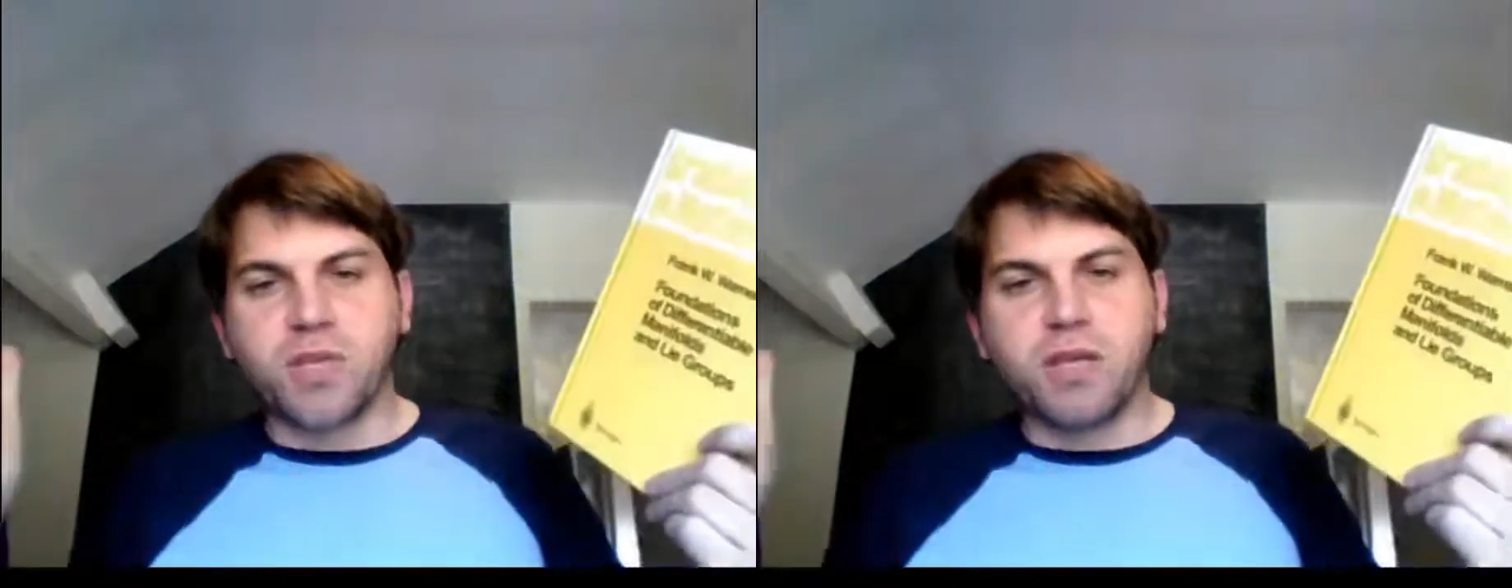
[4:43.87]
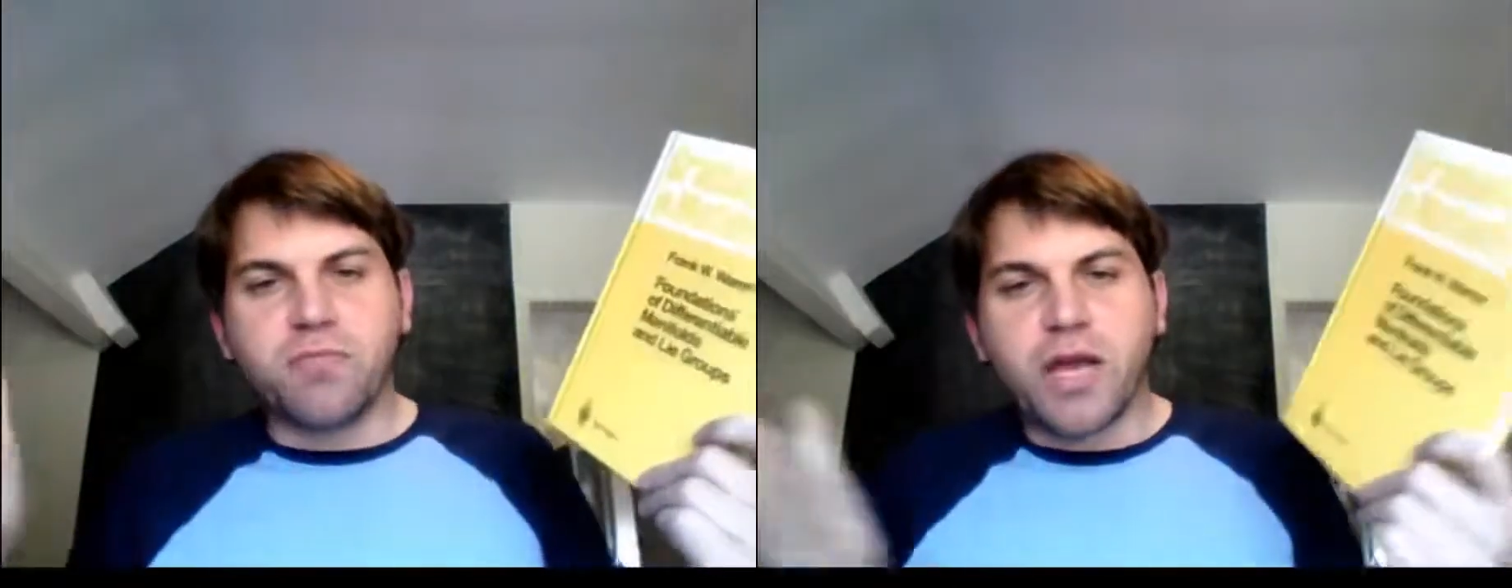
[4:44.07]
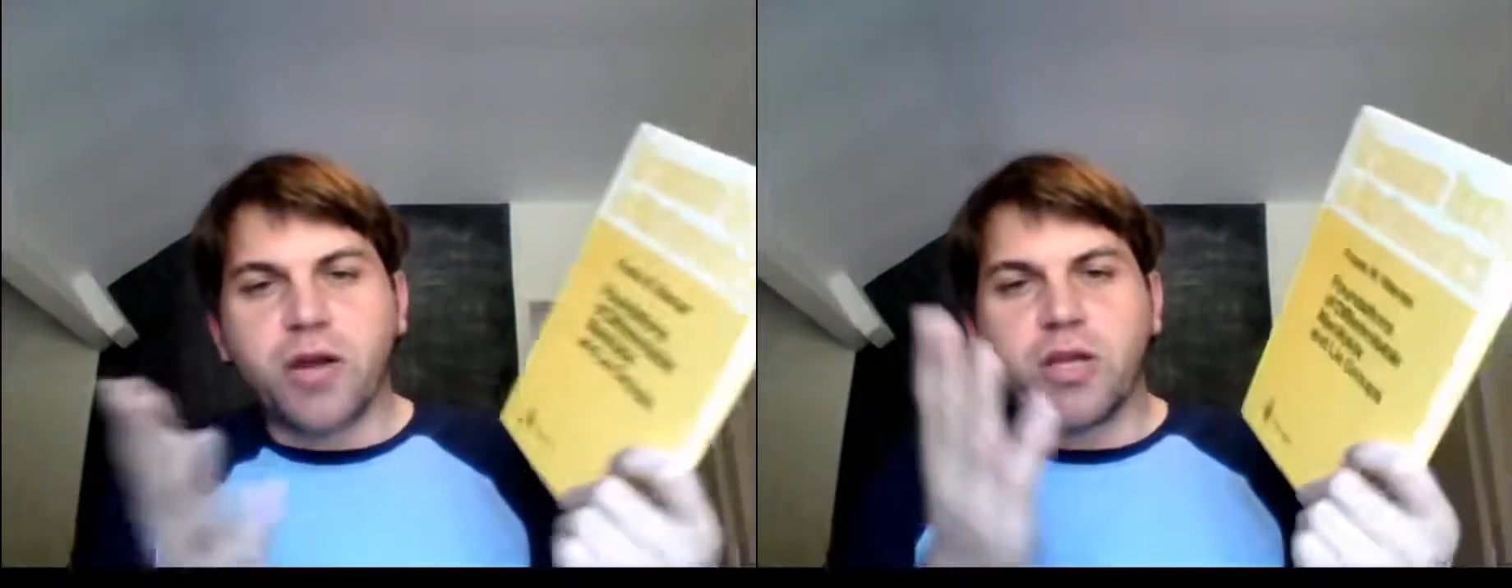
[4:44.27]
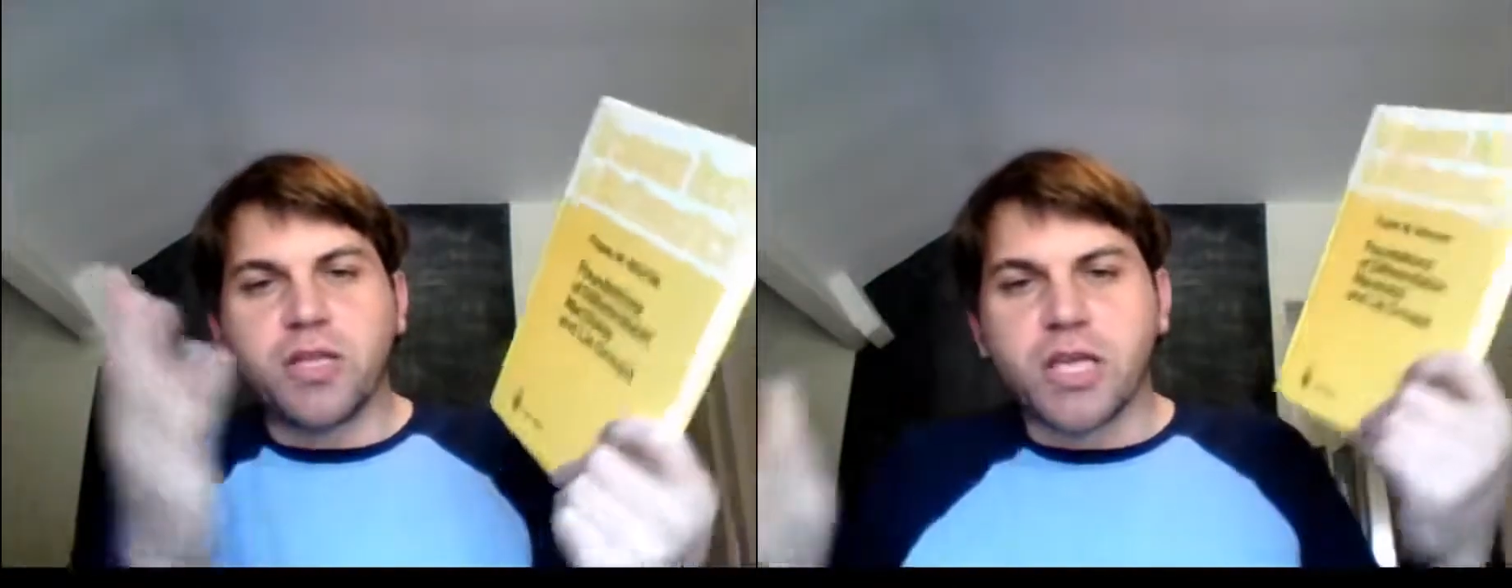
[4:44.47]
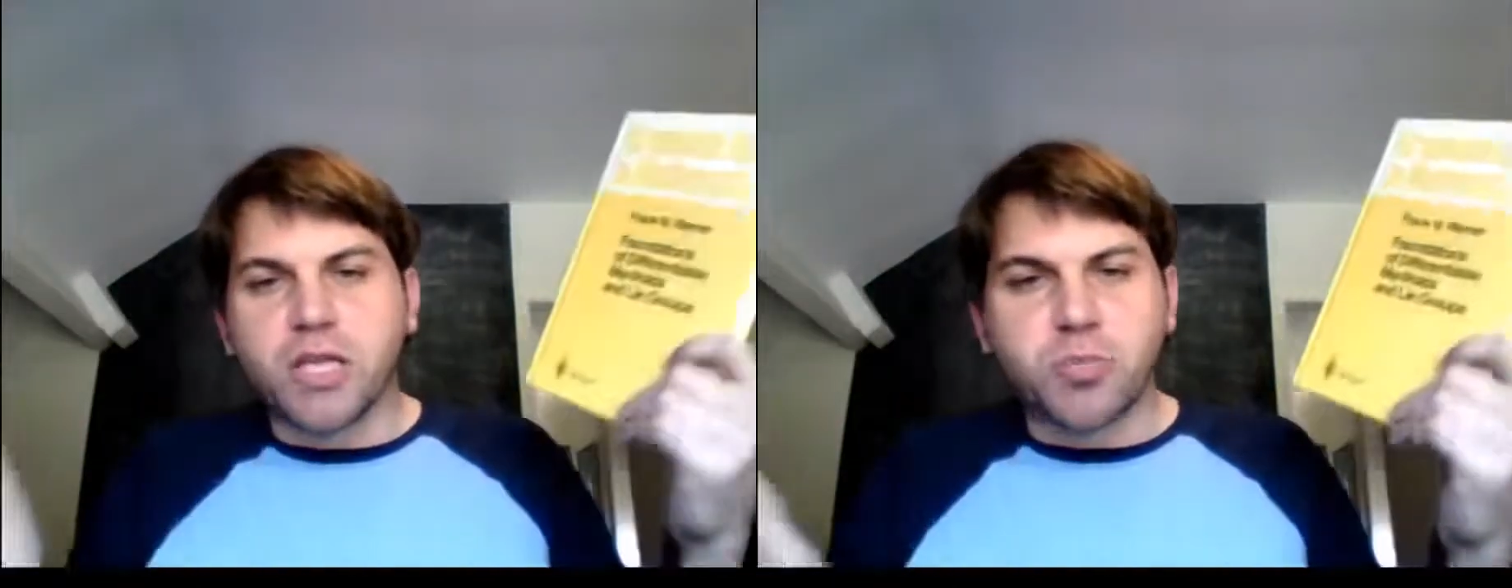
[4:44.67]

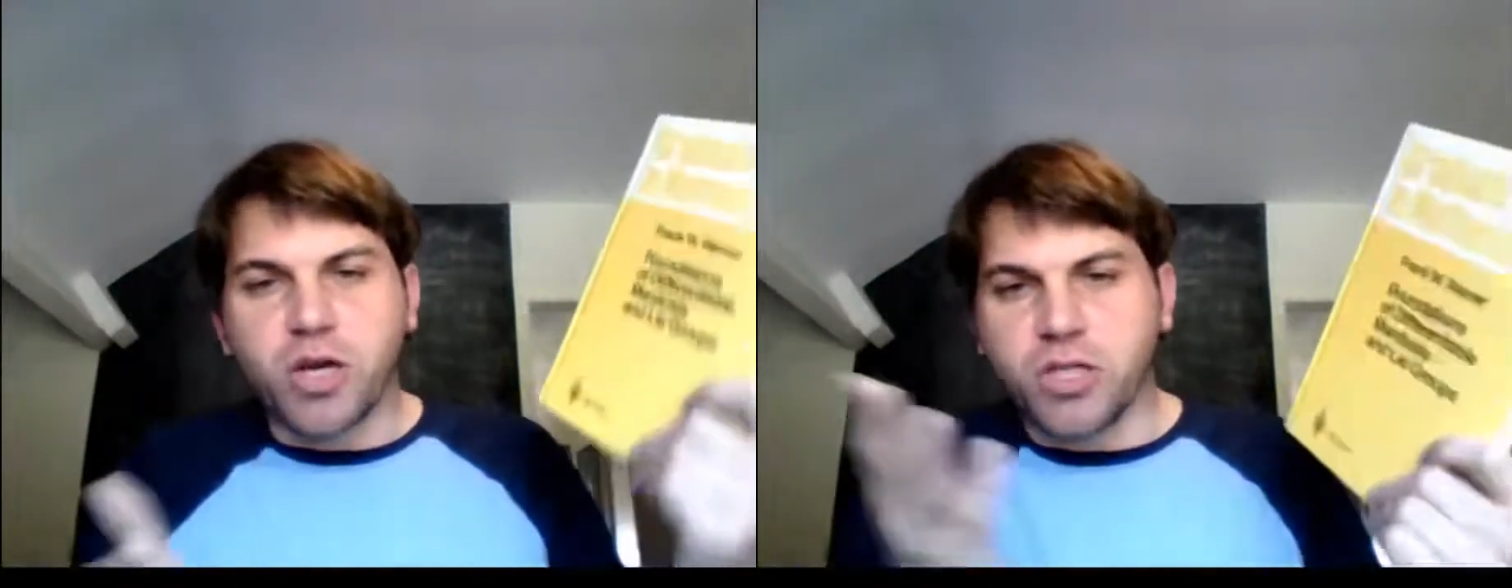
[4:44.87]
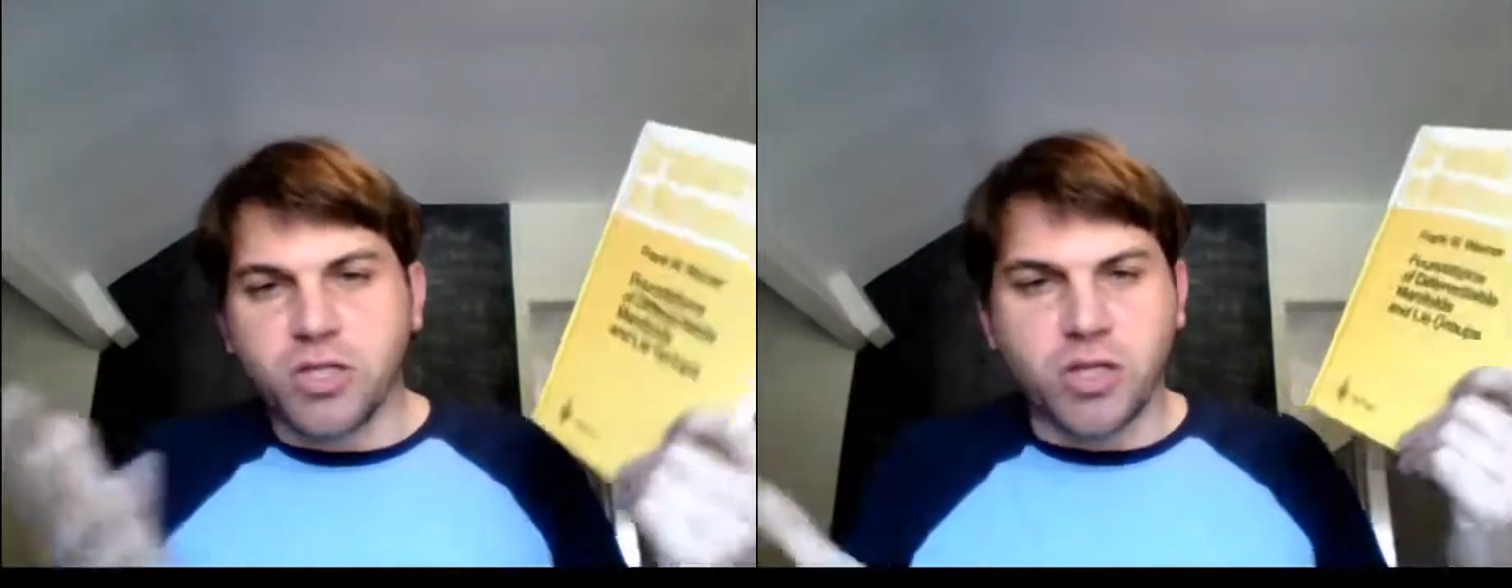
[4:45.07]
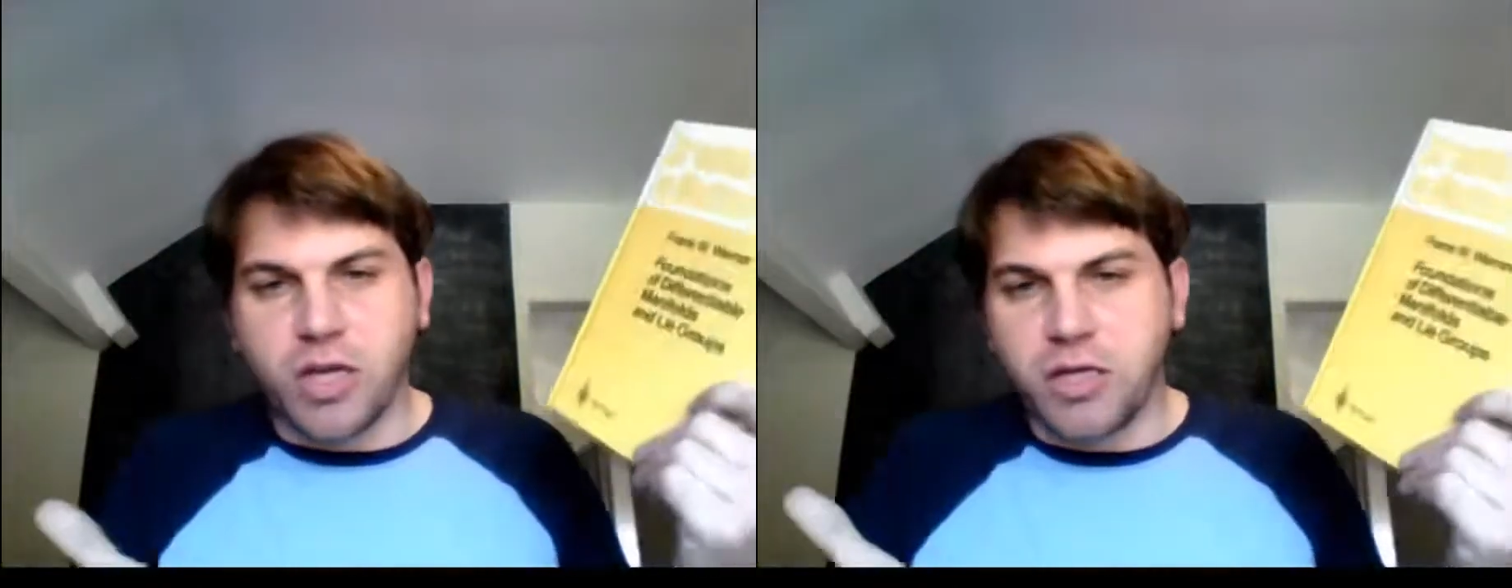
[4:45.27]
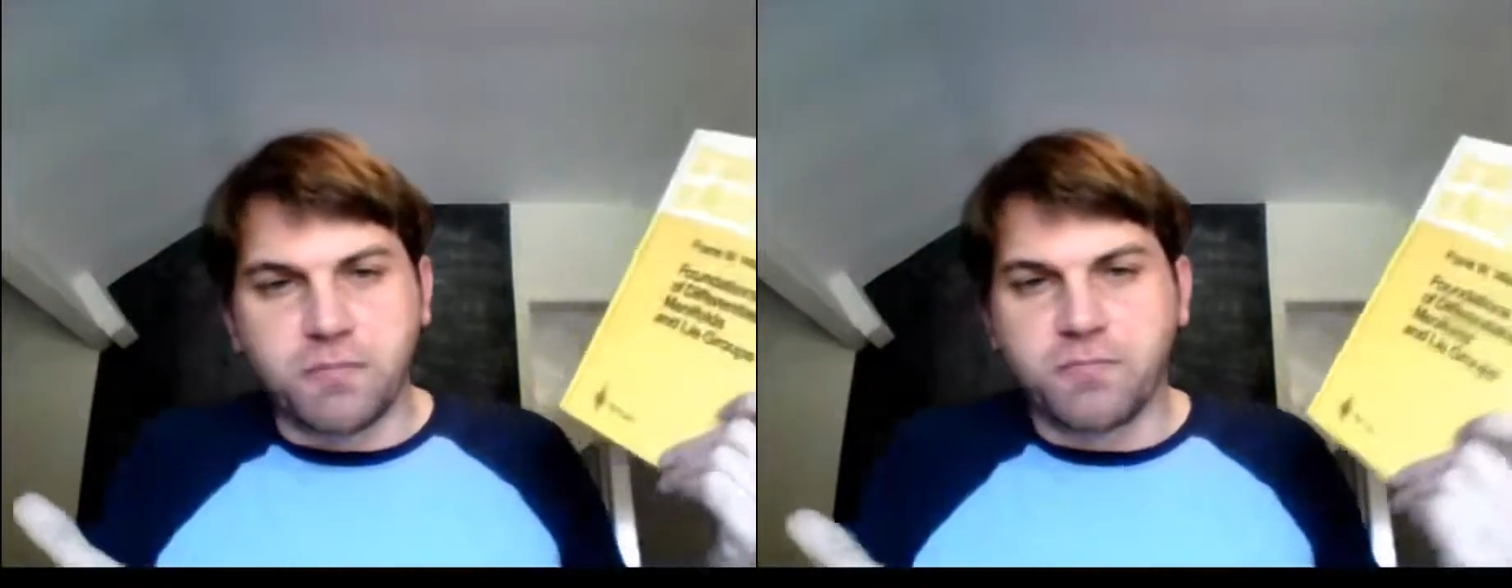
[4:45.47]
invariant expressions, like